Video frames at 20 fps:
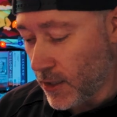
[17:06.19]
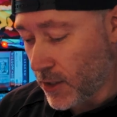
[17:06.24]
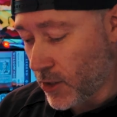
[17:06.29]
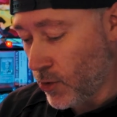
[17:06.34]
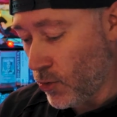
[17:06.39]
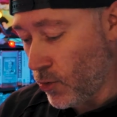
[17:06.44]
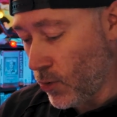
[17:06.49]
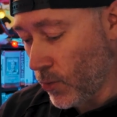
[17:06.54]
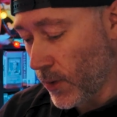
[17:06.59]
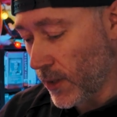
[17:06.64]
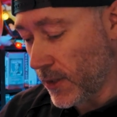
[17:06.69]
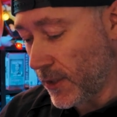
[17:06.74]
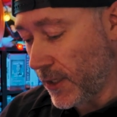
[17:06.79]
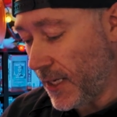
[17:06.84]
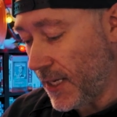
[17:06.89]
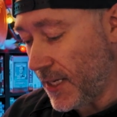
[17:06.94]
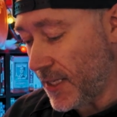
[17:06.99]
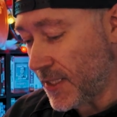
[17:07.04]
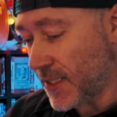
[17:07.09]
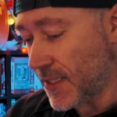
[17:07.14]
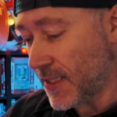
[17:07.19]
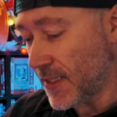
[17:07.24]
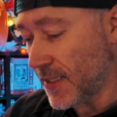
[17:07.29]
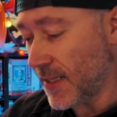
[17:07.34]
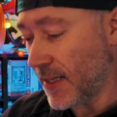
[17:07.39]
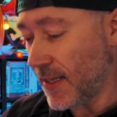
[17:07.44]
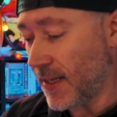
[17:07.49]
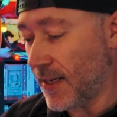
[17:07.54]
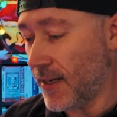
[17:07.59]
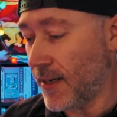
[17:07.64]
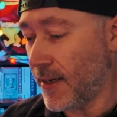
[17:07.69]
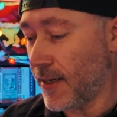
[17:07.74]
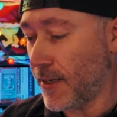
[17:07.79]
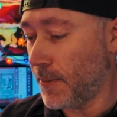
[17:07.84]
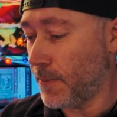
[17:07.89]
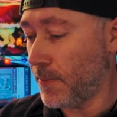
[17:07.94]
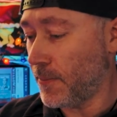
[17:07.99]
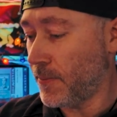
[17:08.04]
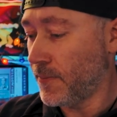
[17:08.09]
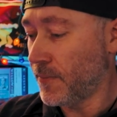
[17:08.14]
cool release,
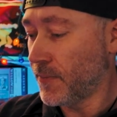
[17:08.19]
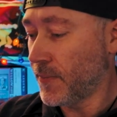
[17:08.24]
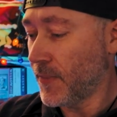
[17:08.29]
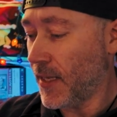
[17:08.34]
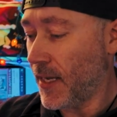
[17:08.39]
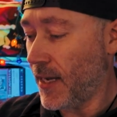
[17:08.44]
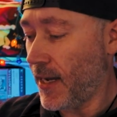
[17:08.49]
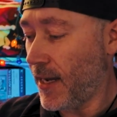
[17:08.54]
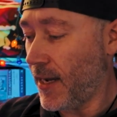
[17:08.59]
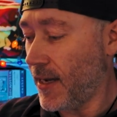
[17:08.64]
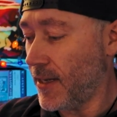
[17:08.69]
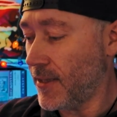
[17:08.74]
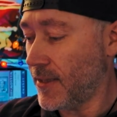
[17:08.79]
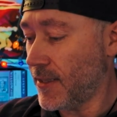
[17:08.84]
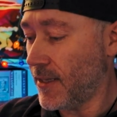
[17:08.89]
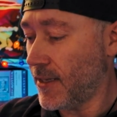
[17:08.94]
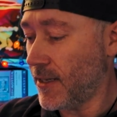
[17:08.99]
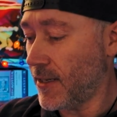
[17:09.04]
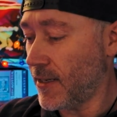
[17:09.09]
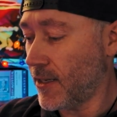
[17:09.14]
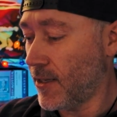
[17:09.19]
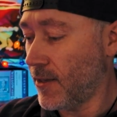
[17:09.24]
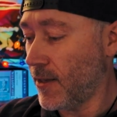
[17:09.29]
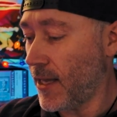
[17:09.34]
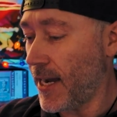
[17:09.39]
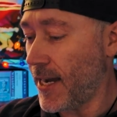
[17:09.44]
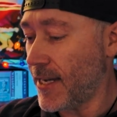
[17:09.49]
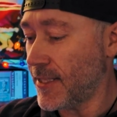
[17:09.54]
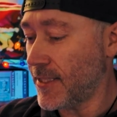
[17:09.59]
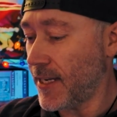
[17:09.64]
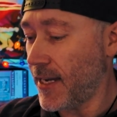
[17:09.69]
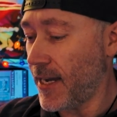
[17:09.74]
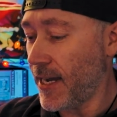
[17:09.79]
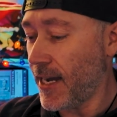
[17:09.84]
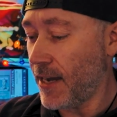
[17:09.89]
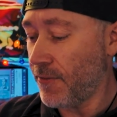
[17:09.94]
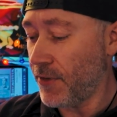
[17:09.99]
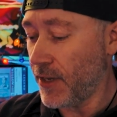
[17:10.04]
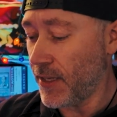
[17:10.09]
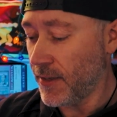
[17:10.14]
and glad to
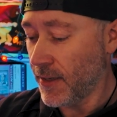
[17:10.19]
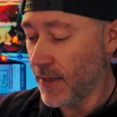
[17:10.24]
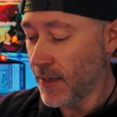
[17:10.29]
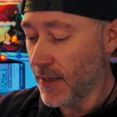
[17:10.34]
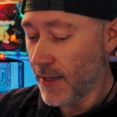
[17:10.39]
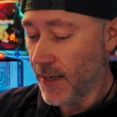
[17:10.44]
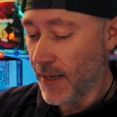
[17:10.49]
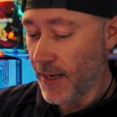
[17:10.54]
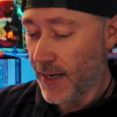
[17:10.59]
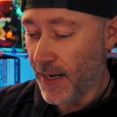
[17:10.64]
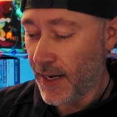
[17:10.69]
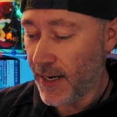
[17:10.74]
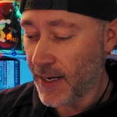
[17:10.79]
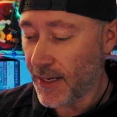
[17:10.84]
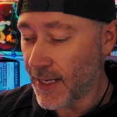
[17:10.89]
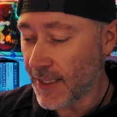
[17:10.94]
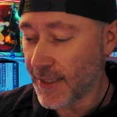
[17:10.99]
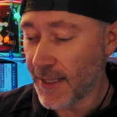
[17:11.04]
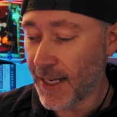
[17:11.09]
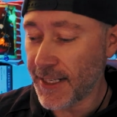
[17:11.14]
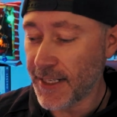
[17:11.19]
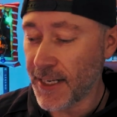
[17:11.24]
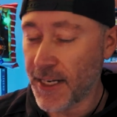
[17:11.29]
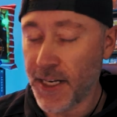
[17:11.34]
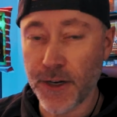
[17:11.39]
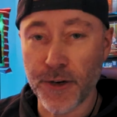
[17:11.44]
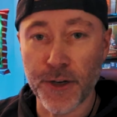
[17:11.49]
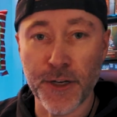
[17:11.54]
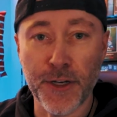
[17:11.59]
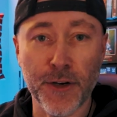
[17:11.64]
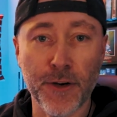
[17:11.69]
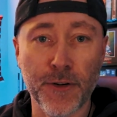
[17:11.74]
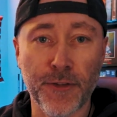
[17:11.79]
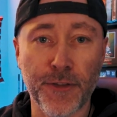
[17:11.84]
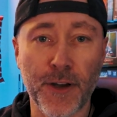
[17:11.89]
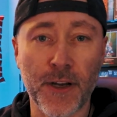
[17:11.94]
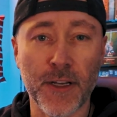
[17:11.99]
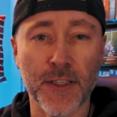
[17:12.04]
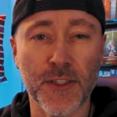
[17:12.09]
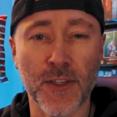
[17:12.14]
have it. And I'd like to hear your
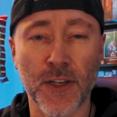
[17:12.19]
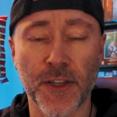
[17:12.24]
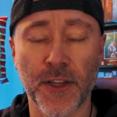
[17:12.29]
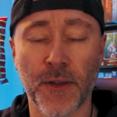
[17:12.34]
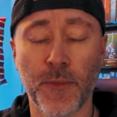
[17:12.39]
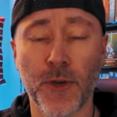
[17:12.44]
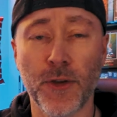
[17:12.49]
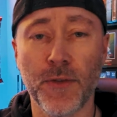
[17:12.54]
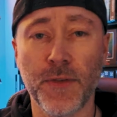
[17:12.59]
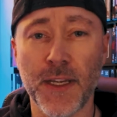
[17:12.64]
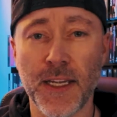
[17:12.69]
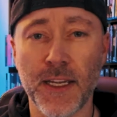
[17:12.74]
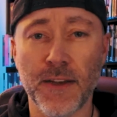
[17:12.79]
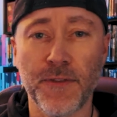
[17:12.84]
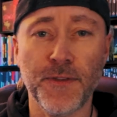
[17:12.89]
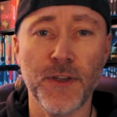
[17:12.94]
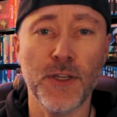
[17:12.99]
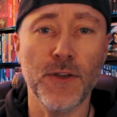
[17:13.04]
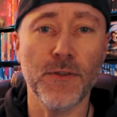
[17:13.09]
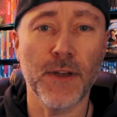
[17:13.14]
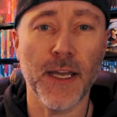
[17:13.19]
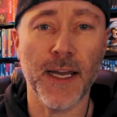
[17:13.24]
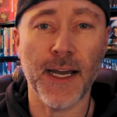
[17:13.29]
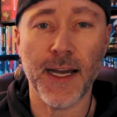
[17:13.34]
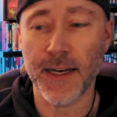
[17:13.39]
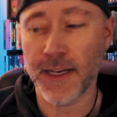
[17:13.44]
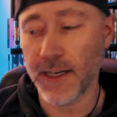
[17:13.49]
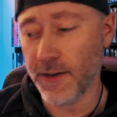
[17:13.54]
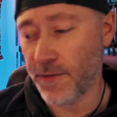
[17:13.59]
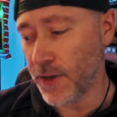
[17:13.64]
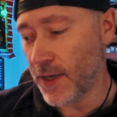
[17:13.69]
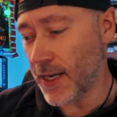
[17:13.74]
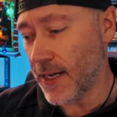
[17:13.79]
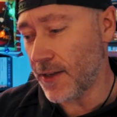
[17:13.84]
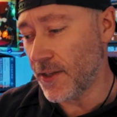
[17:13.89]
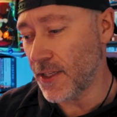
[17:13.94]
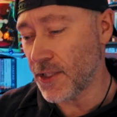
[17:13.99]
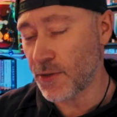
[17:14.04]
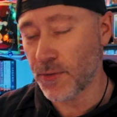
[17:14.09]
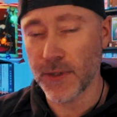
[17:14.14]
thoughts on the movie. If you got it, if you got
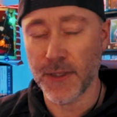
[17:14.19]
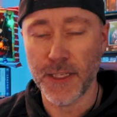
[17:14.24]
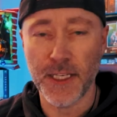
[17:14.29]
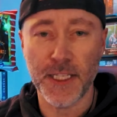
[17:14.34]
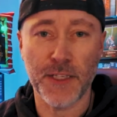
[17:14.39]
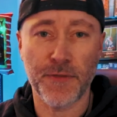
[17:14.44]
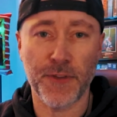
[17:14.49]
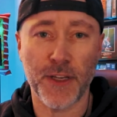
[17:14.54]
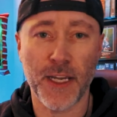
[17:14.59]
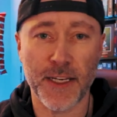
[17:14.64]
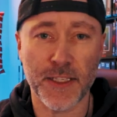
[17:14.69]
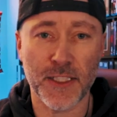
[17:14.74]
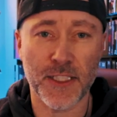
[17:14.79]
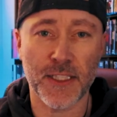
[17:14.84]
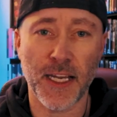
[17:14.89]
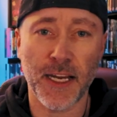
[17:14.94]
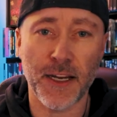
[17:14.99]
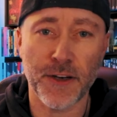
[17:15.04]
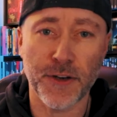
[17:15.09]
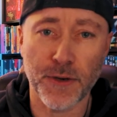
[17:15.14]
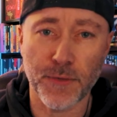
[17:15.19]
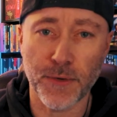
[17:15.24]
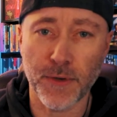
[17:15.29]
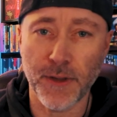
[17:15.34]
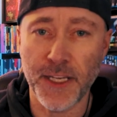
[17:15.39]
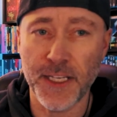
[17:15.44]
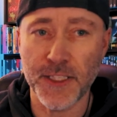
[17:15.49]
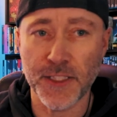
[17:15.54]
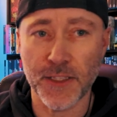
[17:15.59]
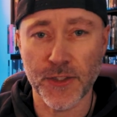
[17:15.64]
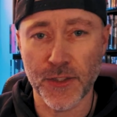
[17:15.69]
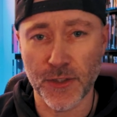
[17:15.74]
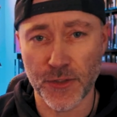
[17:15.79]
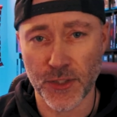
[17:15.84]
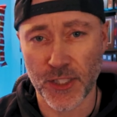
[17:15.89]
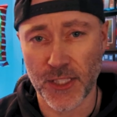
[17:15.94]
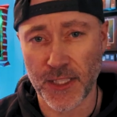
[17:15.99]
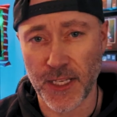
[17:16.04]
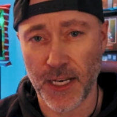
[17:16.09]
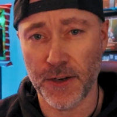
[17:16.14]
this release, if you got a standard release, because there's a
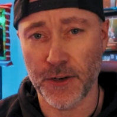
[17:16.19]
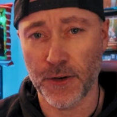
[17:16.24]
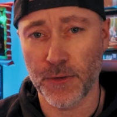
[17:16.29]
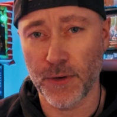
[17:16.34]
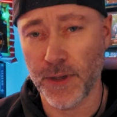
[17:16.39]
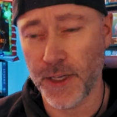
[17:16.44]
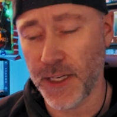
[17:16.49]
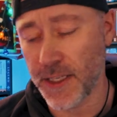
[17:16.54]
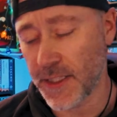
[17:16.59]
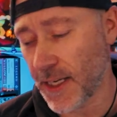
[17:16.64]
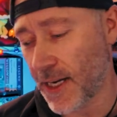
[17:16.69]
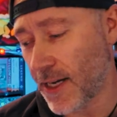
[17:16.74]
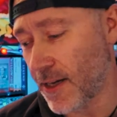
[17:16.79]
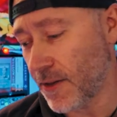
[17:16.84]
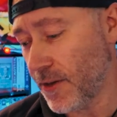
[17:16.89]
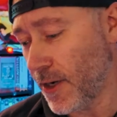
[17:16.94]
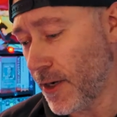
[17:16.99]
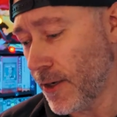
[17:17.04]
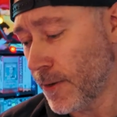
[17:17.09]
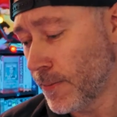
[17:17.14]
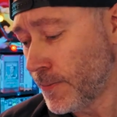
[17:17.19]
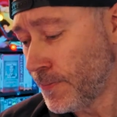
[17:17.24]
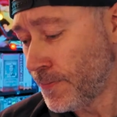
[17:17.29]
standard release out there,